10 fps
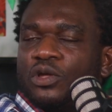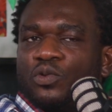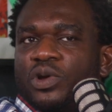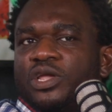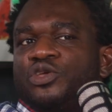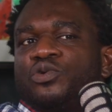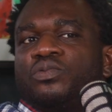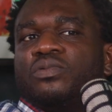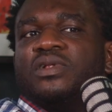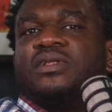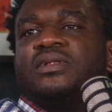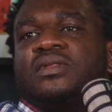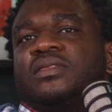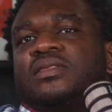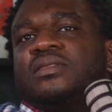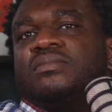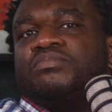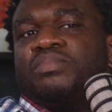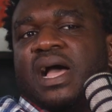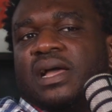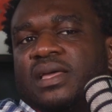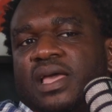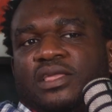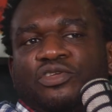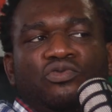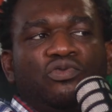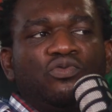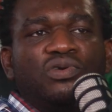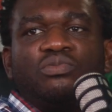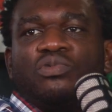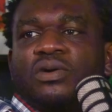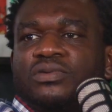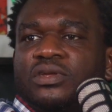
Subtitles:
when you sit back and you look around,